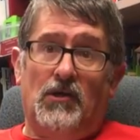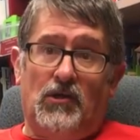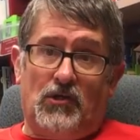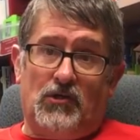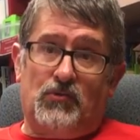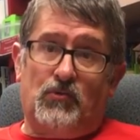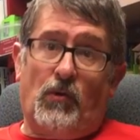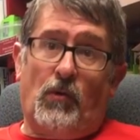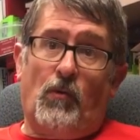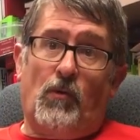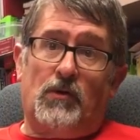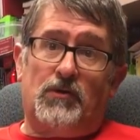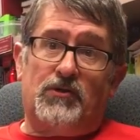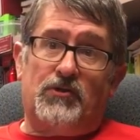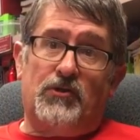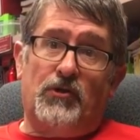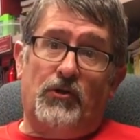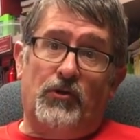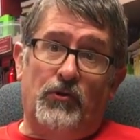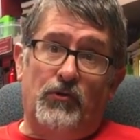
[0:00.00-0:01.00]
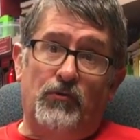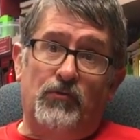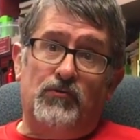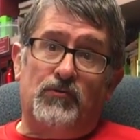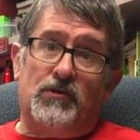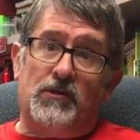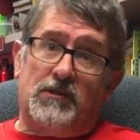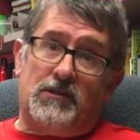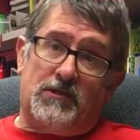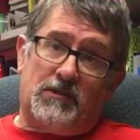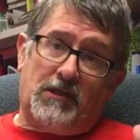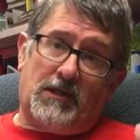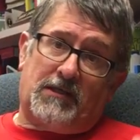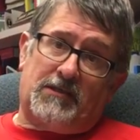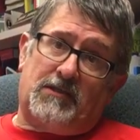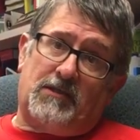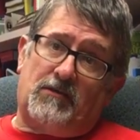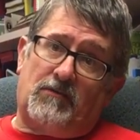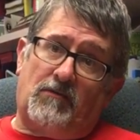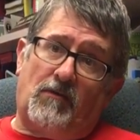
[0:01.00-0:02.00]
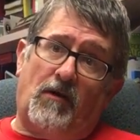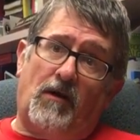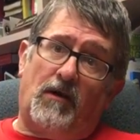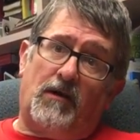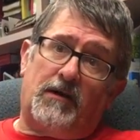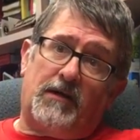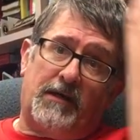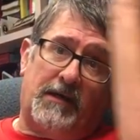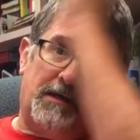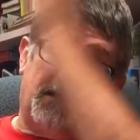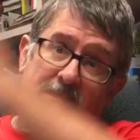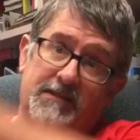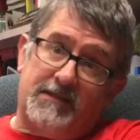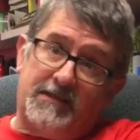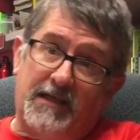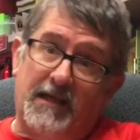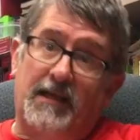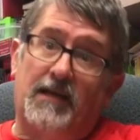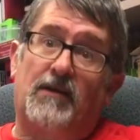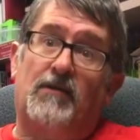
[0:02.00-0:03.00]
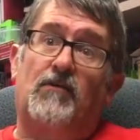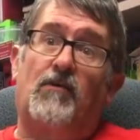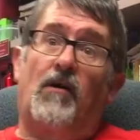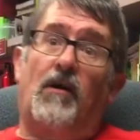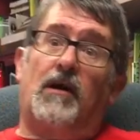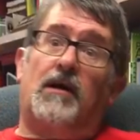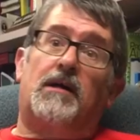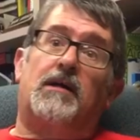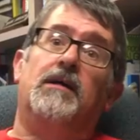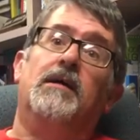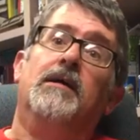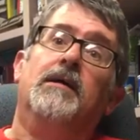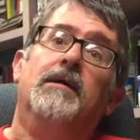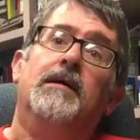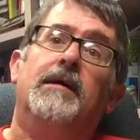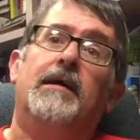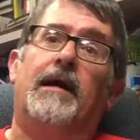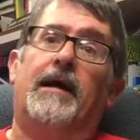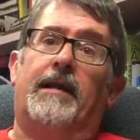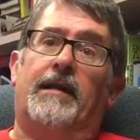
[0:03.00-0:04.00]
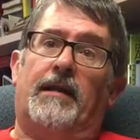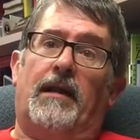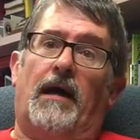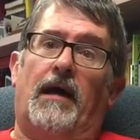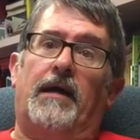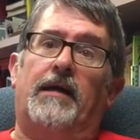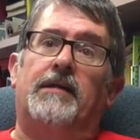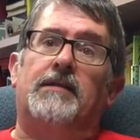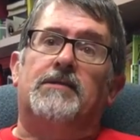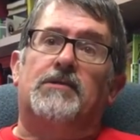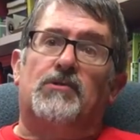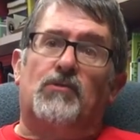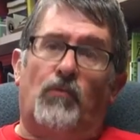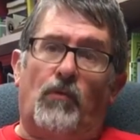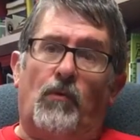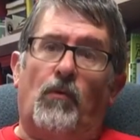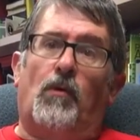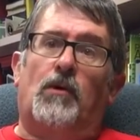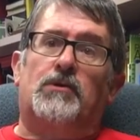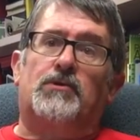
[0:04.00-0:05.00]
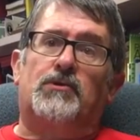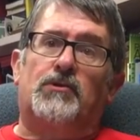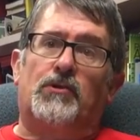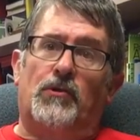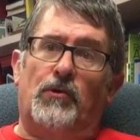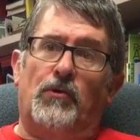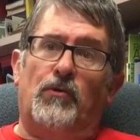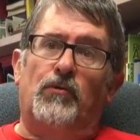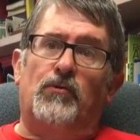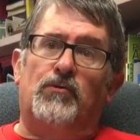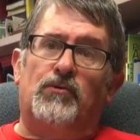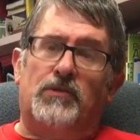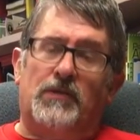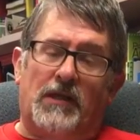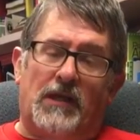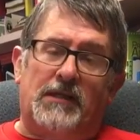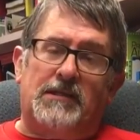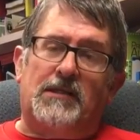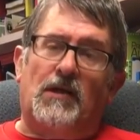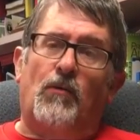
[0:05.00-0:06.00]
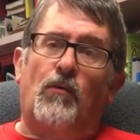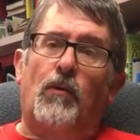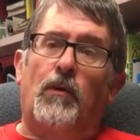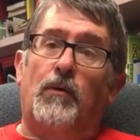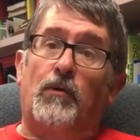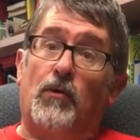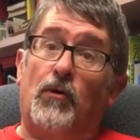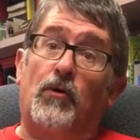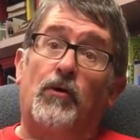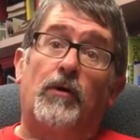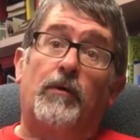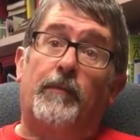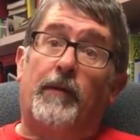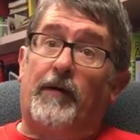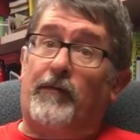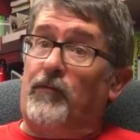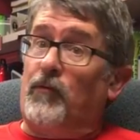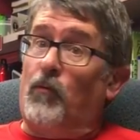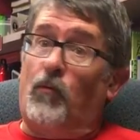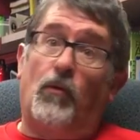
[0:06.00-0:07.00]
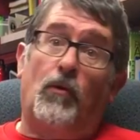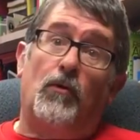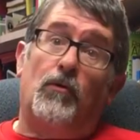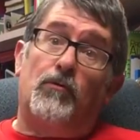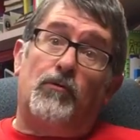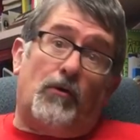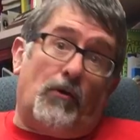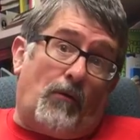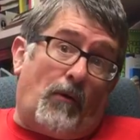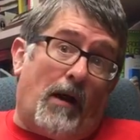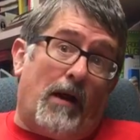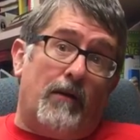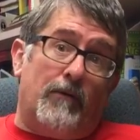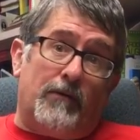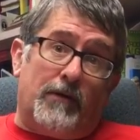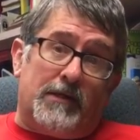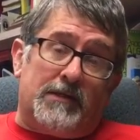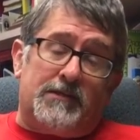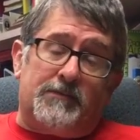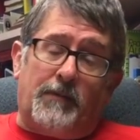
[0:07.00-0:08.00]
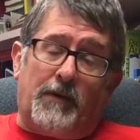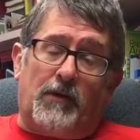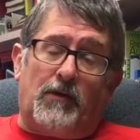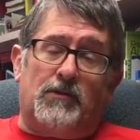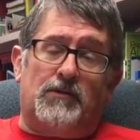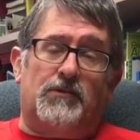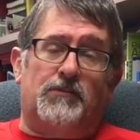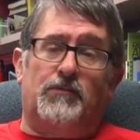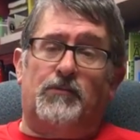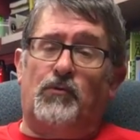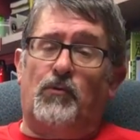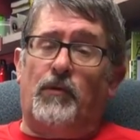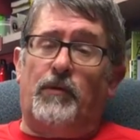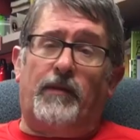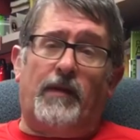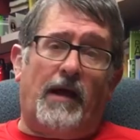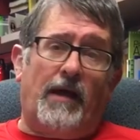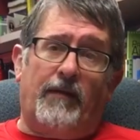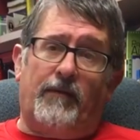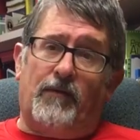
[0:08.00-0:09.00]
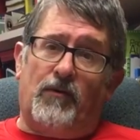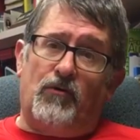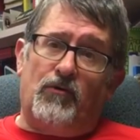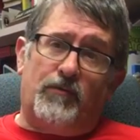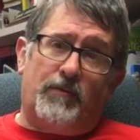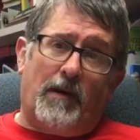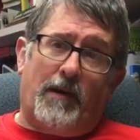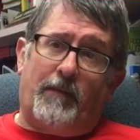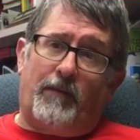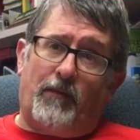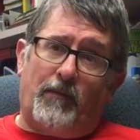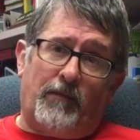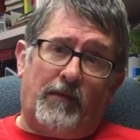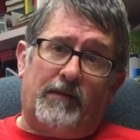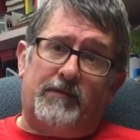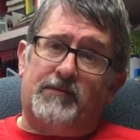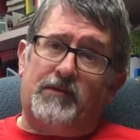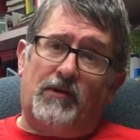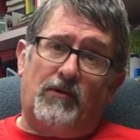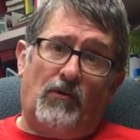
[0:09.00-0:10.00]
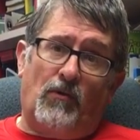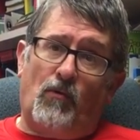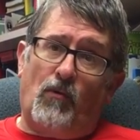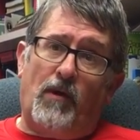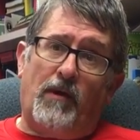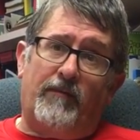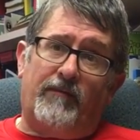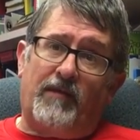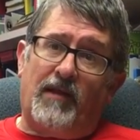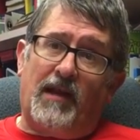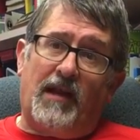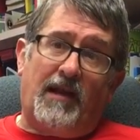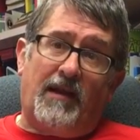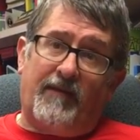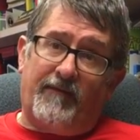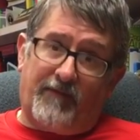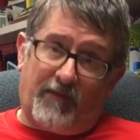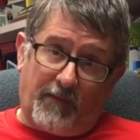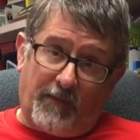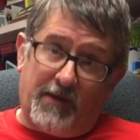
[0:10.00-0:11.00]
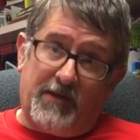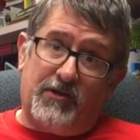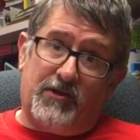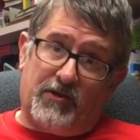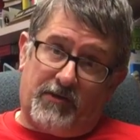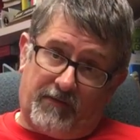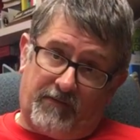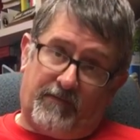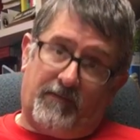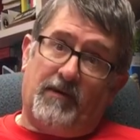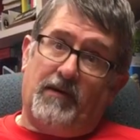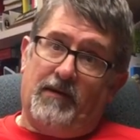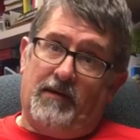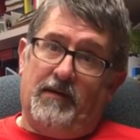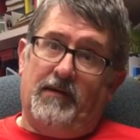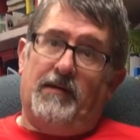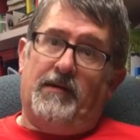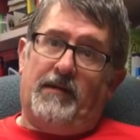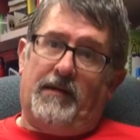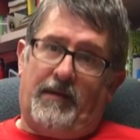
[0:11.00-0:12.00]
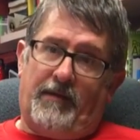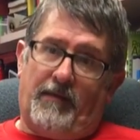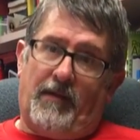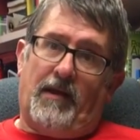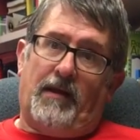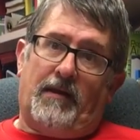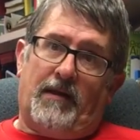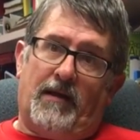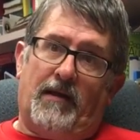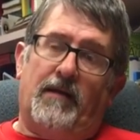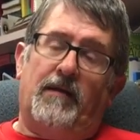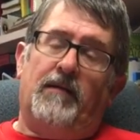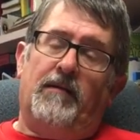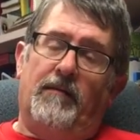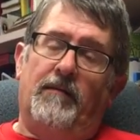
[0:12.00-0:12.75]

Because we watched the news at 6 o'clock and at 10 o'clock at night, so we watched the news, and that's how we learned about the world around us. Because between that and newspaper, that was the only way of getting information in that day.